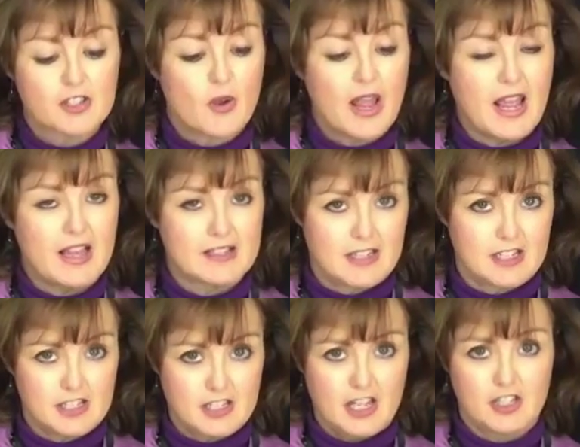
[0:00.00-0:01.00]
has an
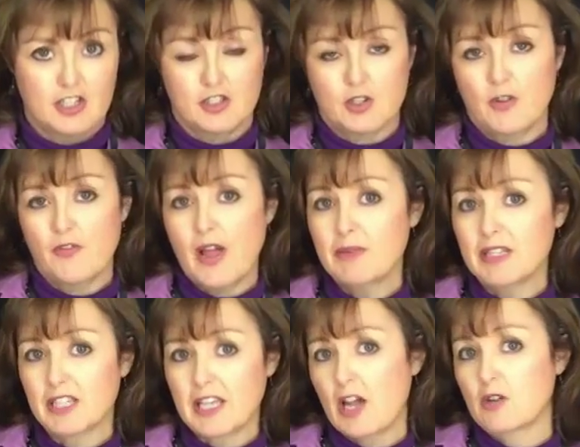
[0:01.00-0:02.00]
extension, so if I'm on
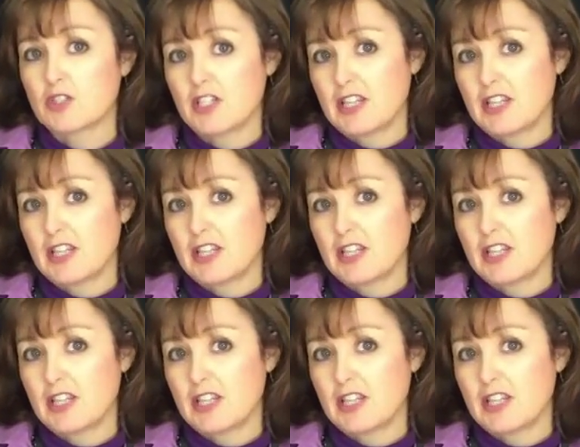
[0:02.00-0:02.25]
the couch and